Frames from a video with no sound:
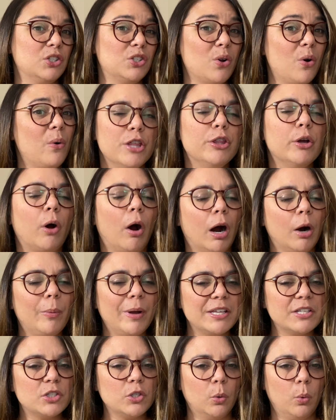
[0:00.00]
So there are
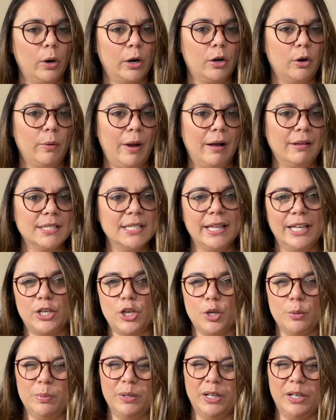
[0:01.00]
ways to work around it. Like you can put a